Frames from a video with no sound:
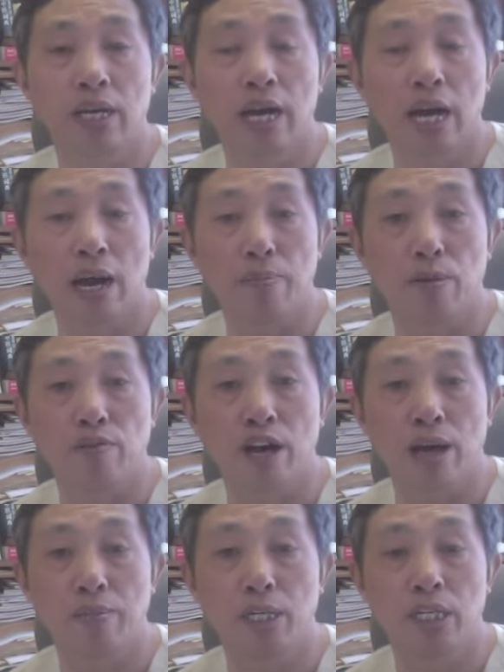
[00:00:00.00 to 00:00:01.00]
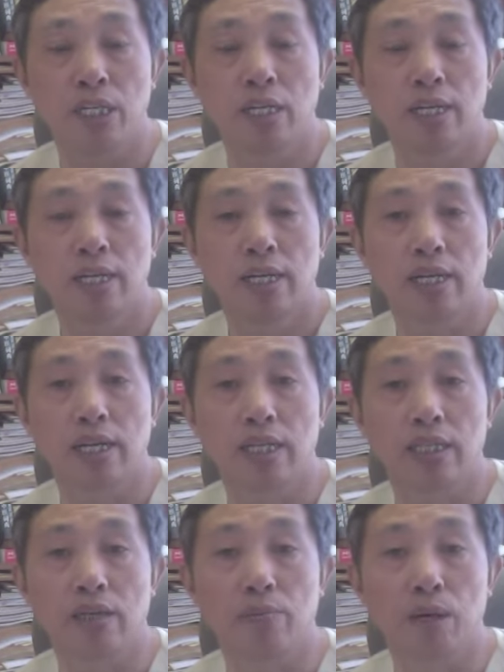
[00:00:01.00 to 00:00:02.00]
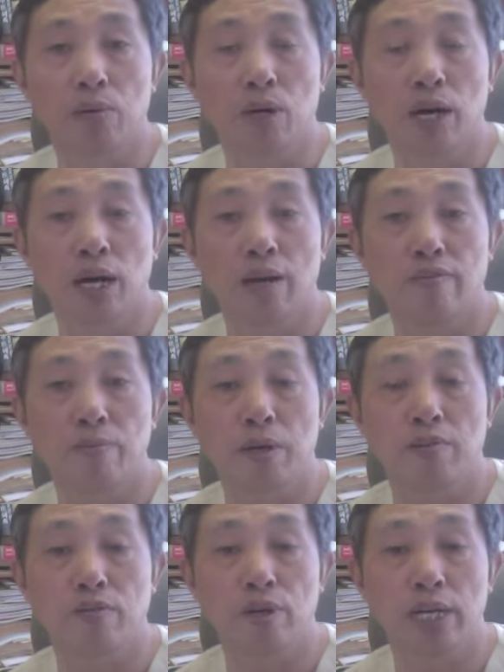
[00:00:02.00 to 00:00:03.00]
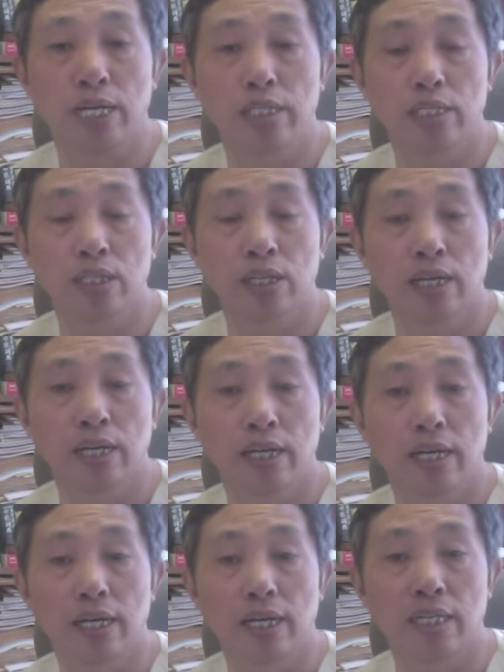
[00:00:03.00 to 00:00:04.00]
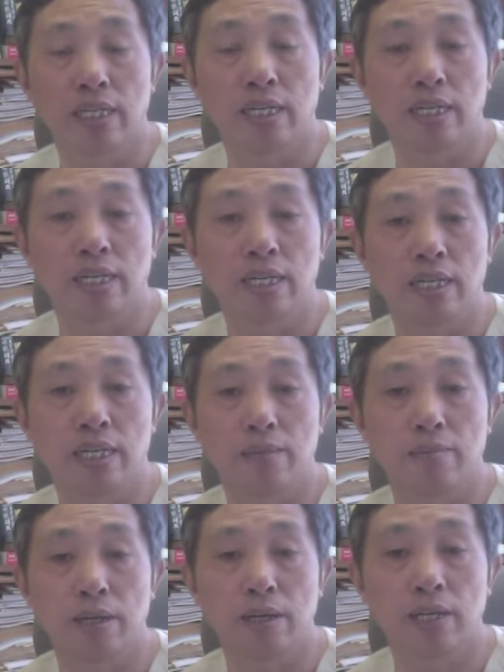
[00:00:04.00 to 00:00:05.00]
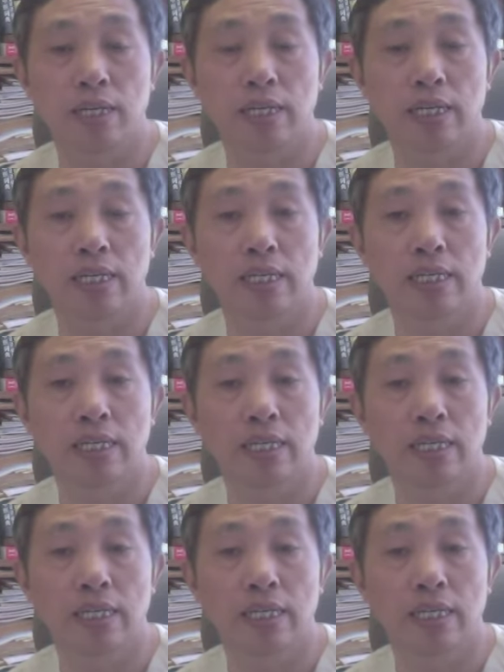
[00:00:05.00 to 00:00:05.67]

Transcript: happy family, and my wife, my friends, and my